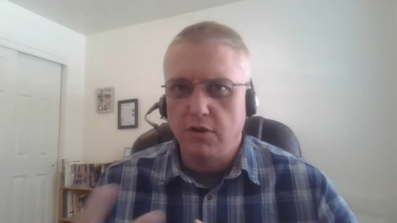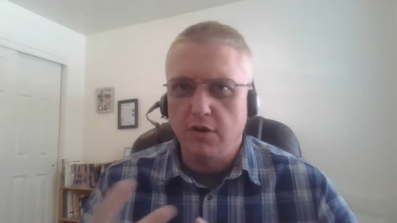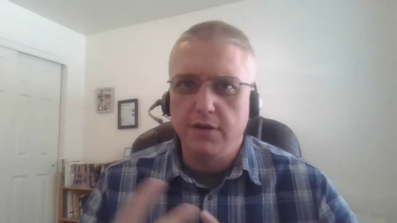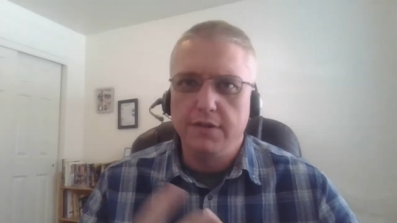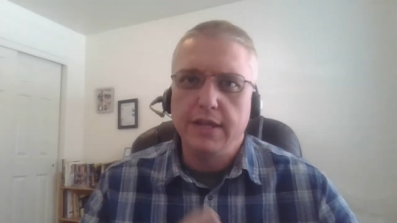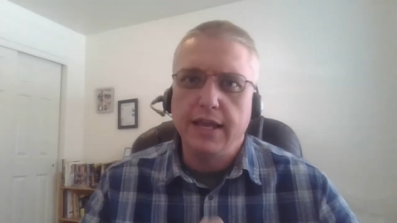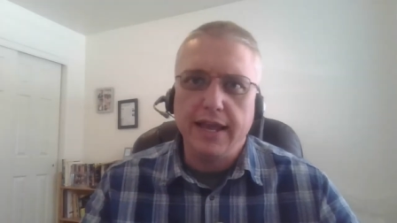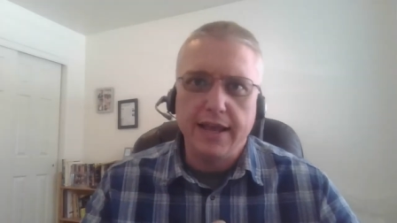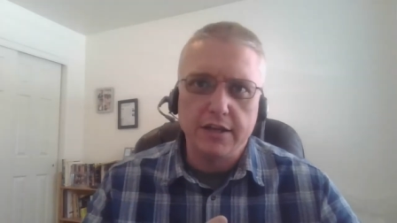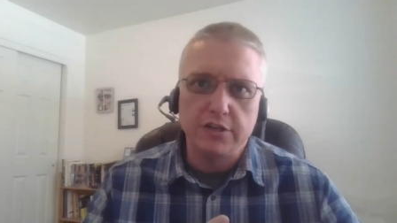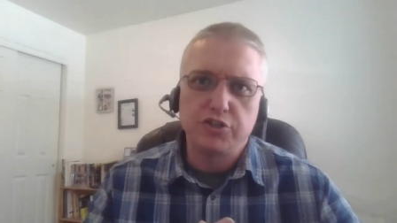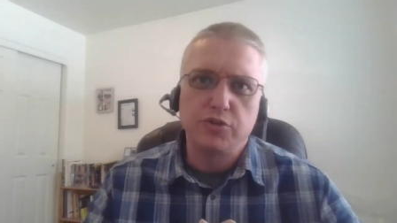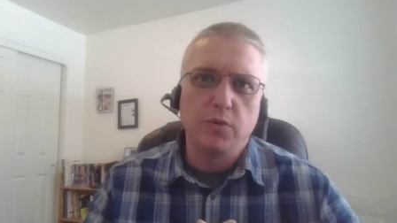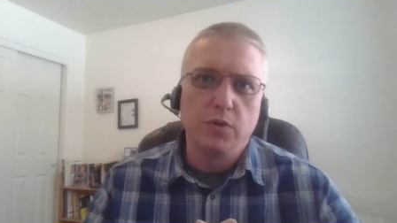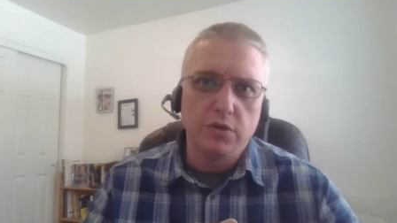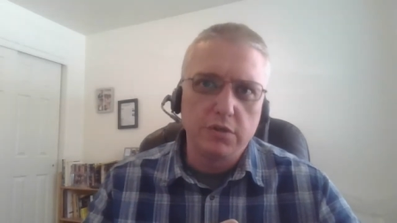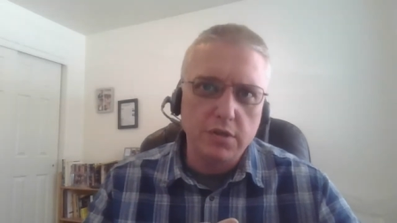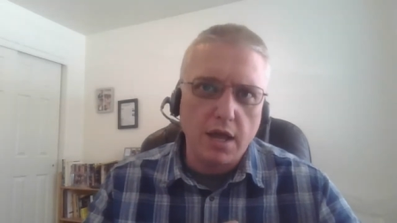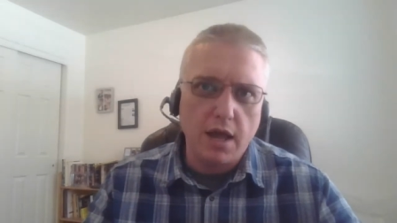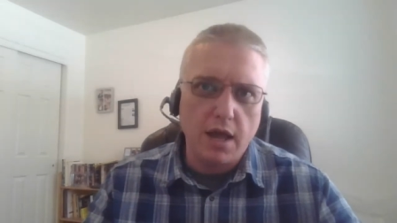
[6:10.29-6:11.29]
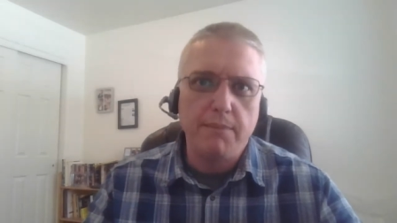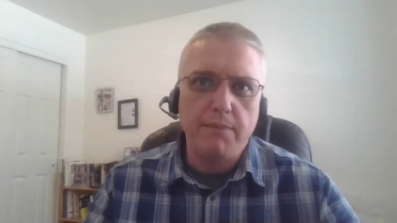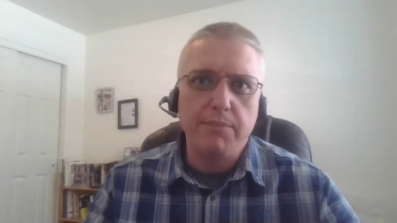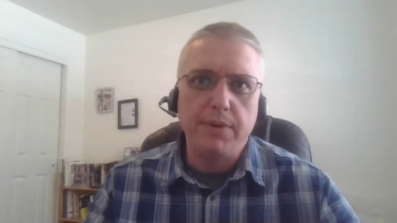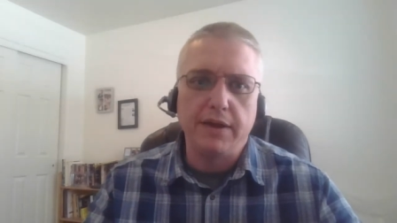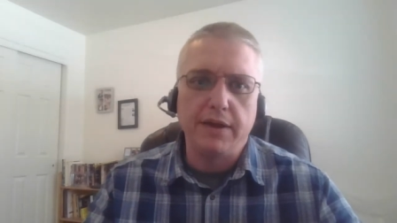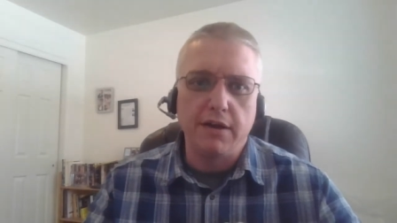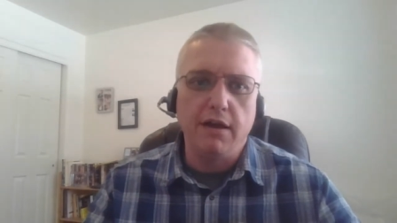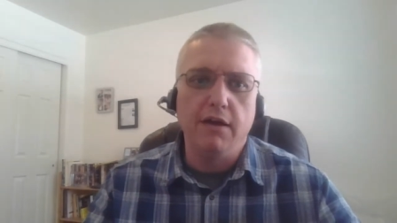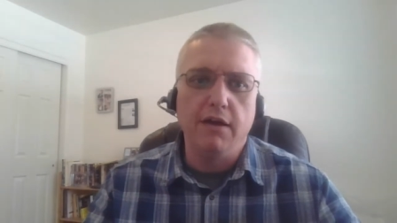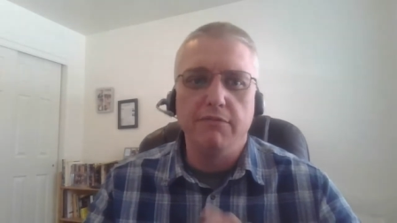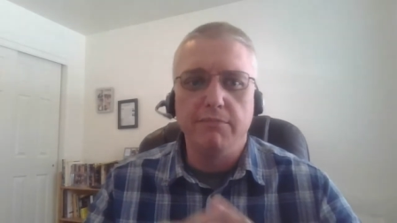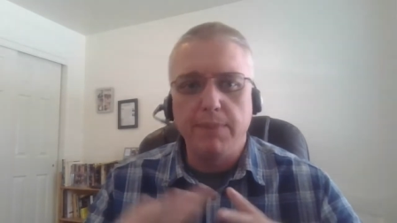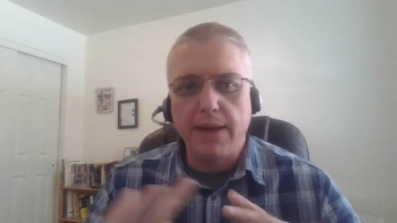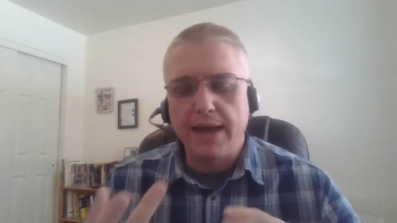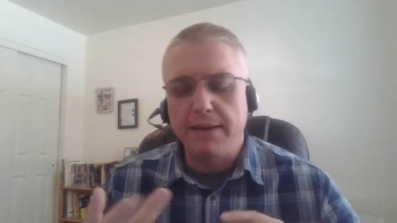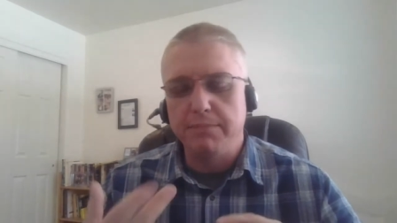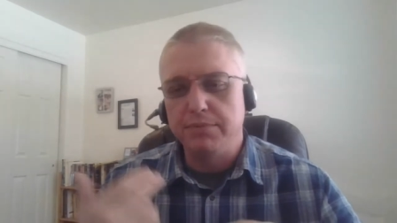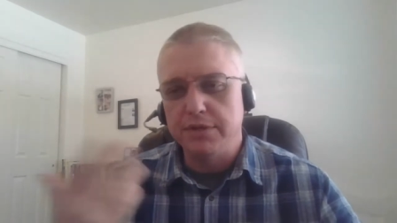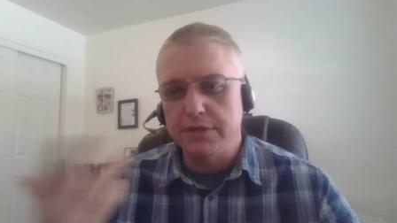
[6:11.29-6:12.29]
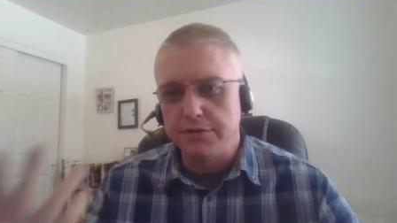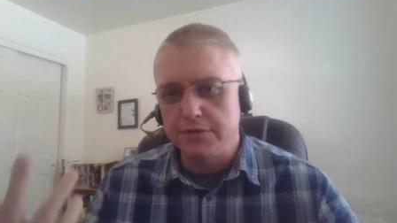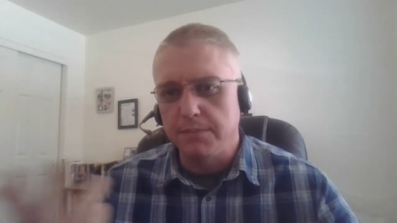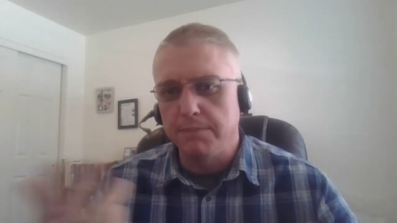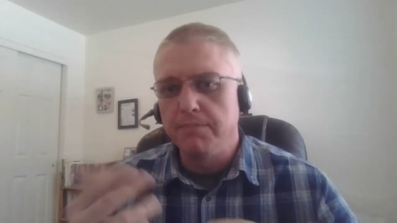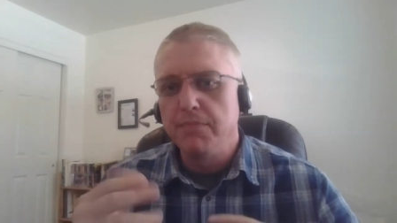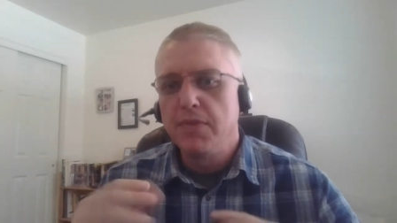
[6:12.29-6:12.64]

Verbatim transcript: on the actual topic of baptism.